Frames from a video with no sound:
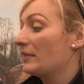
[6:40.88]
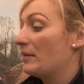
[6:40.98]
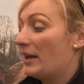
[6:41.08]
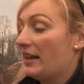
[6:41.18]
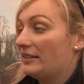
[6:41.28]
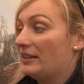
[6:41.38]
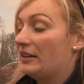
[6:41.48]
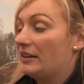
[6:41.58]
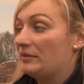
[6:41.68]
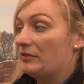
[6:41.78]

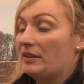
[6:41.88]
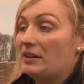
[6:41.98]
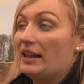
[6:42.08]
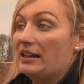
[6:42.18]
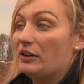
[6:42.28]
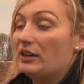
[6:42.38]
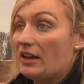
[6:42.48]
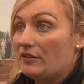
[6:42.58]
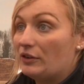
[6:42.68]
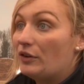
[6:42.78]
better, like you'd
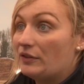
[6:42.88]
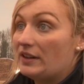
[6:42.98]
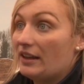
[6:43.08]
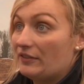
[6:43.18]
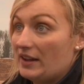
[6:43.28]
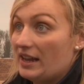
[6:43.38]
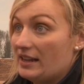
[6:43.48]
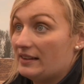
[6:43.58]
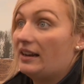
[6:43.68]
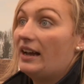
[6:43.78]
have low
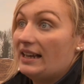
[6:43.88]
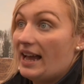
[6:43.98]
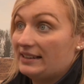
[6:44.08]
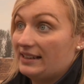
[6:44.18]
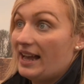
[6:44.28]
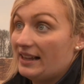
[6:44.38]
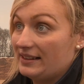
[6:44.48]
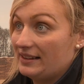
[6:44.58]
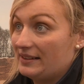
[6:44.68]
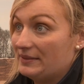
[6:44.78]
VFAs and high lactic
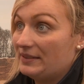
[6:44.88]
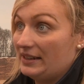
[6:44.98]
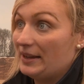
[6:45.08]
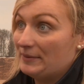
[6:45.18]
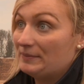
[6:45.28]
acids. Yeah.